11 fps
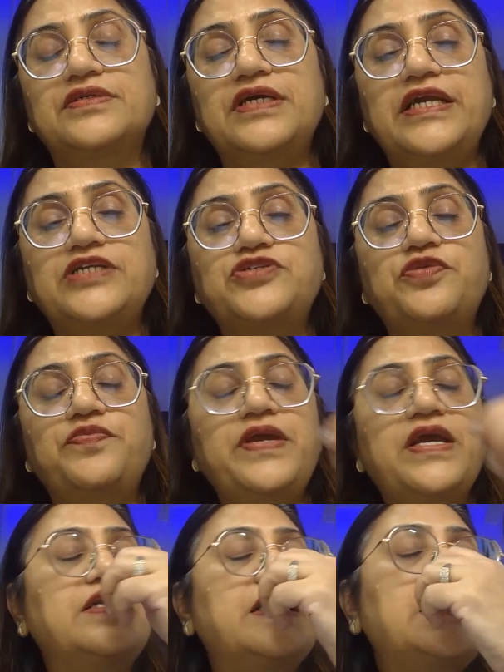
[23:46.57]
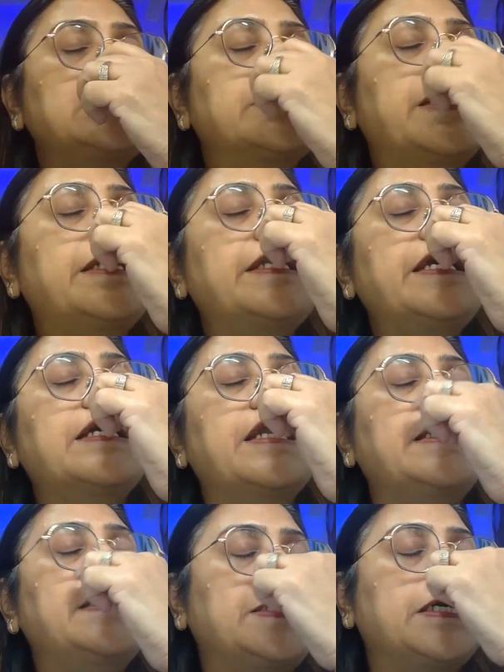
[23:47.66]
It should be under sundry
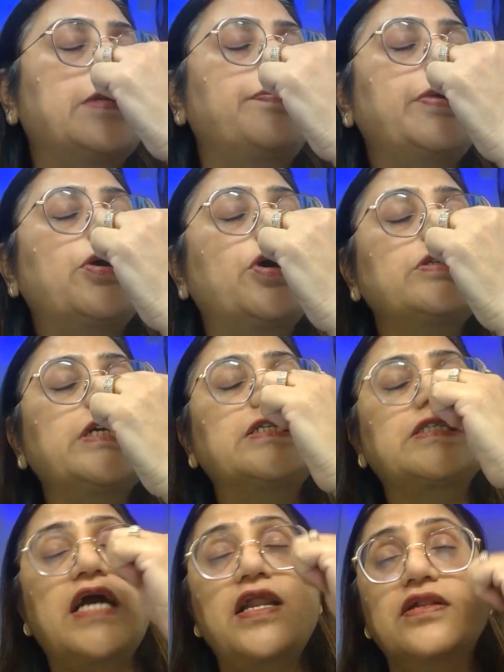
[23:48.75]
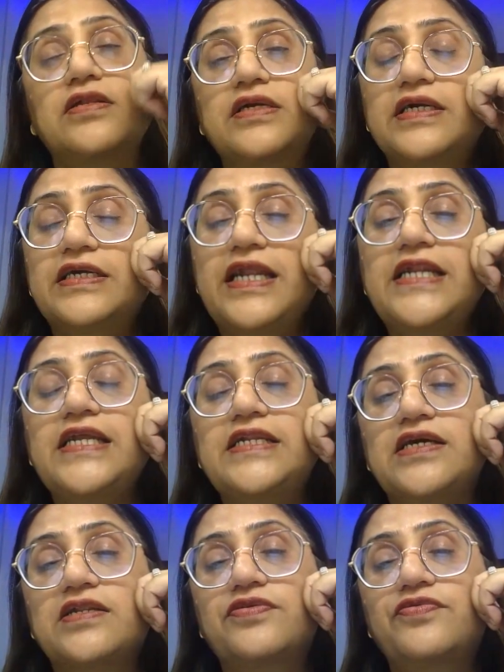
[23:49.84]
creditor because it's our creditor.